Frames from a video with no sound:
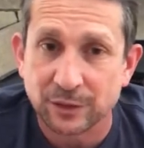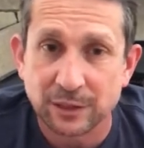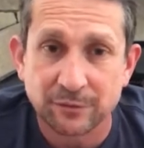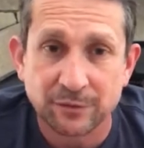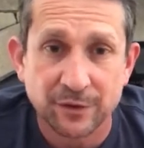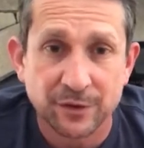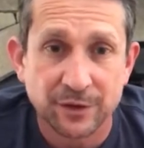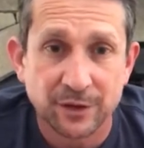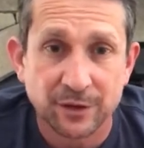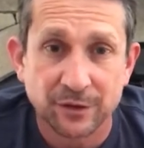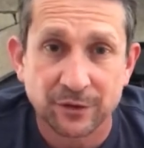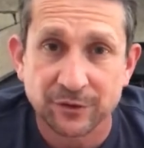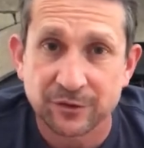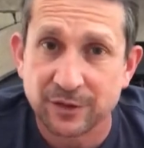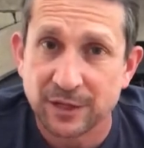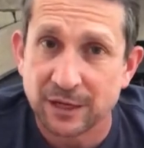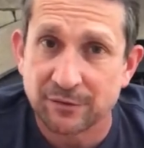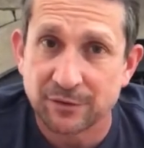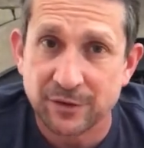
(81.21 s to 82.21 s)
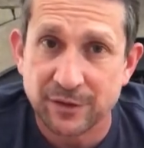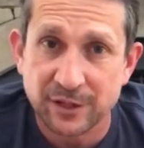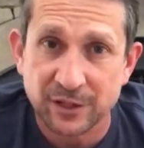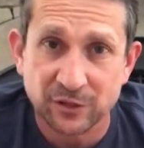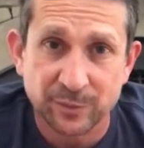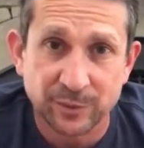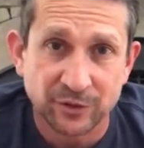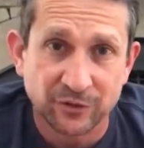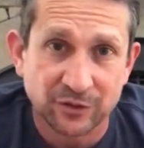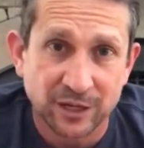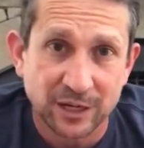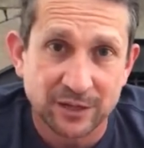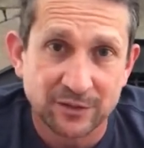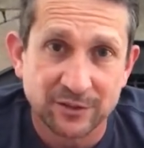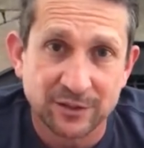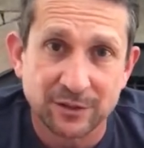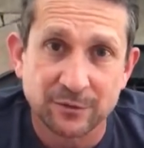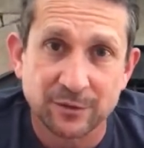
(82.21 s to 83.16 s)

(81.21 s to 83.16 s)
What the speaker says: everything else, everything has been changing.